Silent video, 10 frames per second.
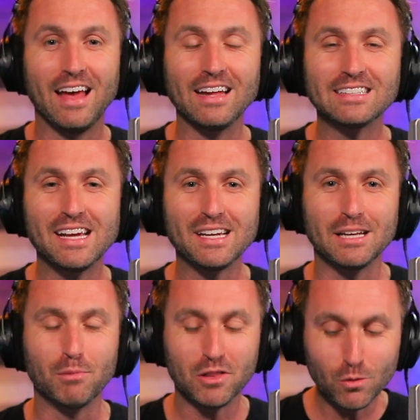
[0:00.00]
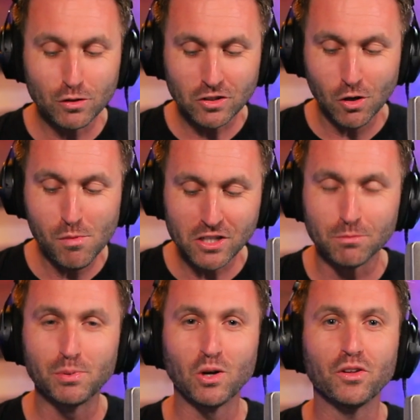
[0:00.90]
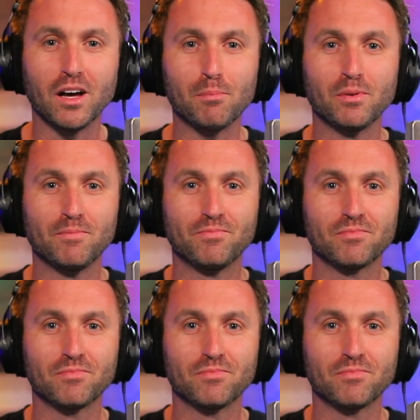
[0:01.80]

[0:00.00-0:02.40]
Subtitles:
and taken. But there was so much buildup